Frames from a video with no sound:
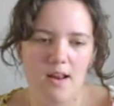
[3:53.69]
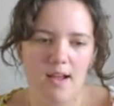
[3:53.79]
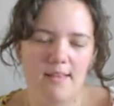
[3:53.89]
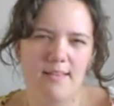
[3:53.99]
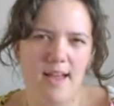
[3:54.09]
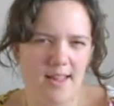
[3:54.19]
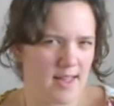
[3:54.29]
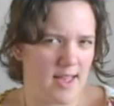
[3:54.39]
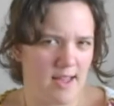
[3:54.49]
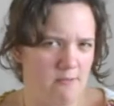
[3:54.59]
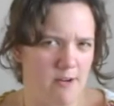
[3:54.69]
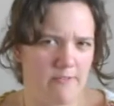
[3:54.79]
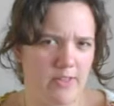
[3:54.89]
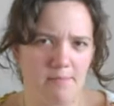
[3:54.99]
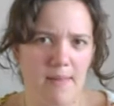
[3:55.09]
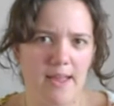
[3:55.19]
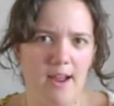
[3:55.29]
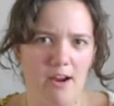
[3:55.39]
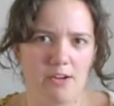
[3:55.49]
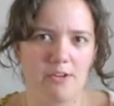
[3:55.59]
As Hetty King, one of the main
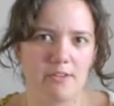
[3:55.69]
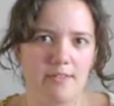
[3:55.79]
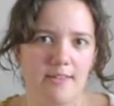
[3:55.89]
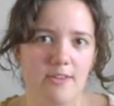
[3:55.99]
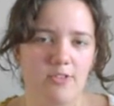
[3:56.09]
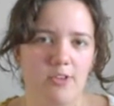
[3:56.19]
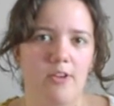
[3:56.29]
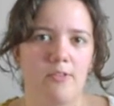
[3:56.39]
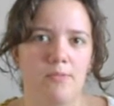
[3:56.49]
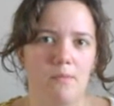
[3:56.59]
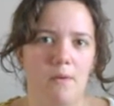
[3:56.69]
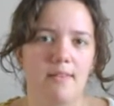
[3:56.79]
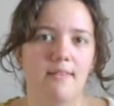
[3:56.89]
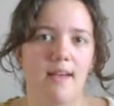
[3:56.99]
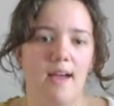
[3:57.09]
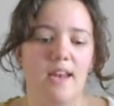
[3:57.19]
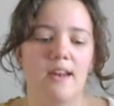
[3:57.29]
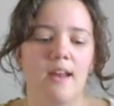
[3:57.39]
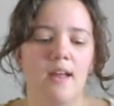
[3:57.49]
characters in this show, once said,